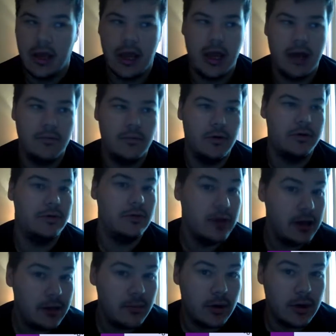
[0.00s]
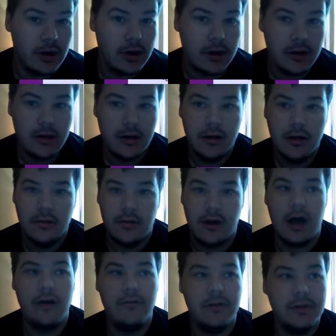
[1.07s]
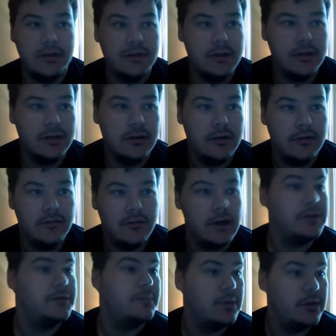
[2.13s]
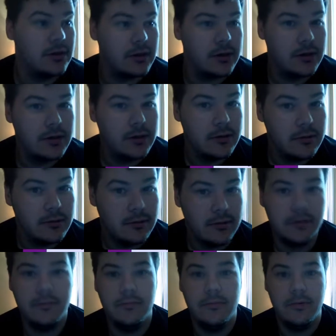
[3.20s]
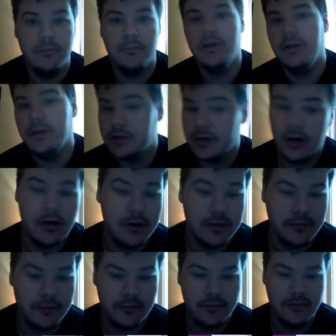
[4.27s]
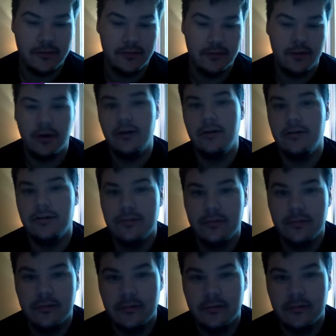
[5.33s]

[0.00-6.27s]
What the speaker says: and with Libra, well, obviously Facebook would be in charge of their own